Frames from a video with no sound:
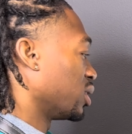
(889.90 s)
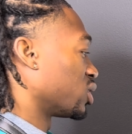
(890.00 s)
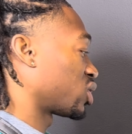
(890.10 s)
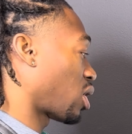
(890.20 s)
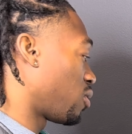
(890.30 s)

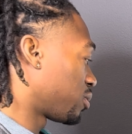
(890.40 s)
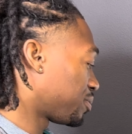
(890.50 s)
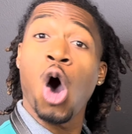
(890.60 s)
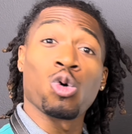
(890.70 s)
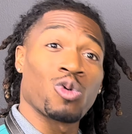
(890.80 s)
So
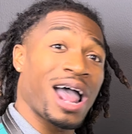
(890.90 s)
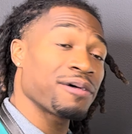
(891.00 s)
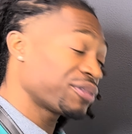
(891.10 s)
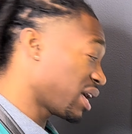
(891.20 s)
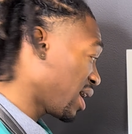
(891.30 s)

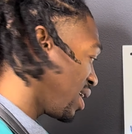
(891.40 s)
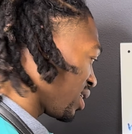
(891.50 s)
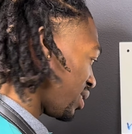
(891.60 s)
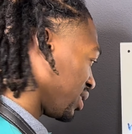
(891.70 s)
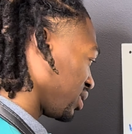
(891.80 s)
around the
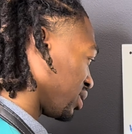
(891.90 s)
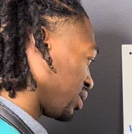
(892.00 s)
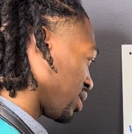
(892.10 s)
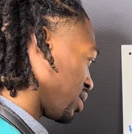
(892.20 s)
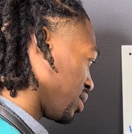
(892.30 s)
head, let's just
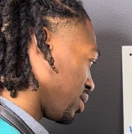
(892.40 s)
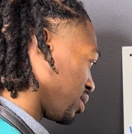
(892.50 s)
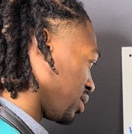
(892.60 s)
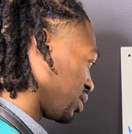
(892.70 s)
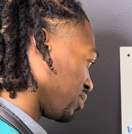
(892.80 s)
say
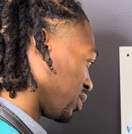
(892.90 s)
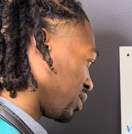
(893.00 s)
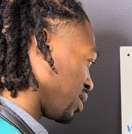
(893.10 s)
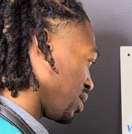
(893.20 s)
this was